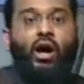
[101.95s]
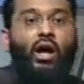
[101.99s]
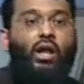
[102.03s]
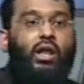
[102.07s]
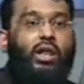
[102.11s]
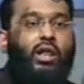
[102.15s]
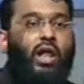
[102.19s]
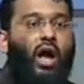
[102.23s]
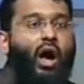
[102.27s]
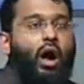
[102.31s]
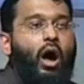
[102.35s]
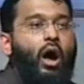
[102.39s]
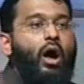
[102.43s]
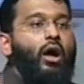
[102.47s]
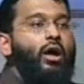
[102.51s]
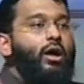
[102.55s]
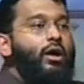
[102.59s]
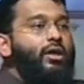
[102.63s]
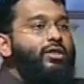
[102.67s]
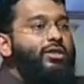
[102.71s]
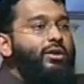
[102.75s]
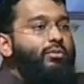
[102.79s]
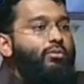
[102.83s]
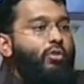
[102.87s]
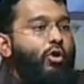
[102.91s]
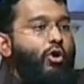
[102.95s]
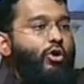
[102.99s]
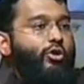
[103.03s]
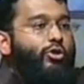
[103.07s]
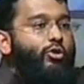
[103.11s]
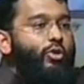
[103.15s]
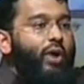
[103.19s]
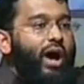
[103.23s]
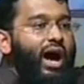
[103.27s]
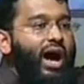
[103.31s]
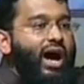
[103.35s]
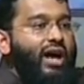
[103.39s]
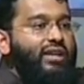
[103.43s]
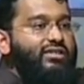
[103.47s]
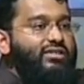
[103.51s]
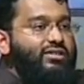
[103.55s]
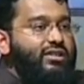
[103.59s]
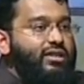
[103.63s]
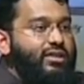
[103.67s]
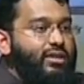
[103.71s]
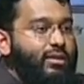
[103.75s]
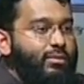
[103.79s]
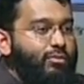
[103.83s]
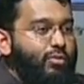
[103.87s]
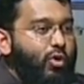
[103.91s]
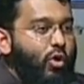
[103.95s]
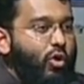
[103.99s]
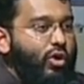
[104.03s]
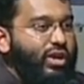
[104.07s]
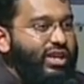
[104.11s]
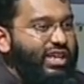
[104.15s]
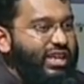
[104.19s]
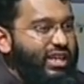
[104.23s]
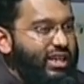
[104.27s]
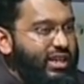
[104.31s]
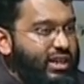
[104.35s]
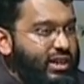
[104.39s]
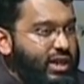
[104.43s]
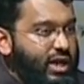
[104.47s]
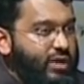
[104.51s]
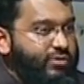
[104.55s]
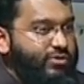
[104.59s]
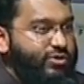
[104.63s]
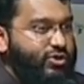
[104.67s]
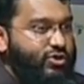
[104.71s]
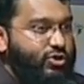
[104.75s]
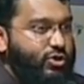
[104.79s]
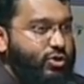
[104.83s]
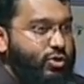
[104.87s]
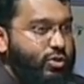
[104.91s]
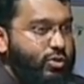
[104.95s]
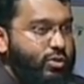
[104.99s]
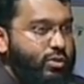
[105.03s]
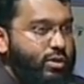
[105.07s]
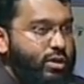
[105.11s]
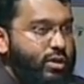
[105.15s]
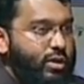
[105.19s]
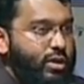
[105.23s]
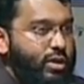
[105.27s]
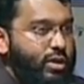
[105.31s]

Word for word: Allah, the more you ask, the more he loves you.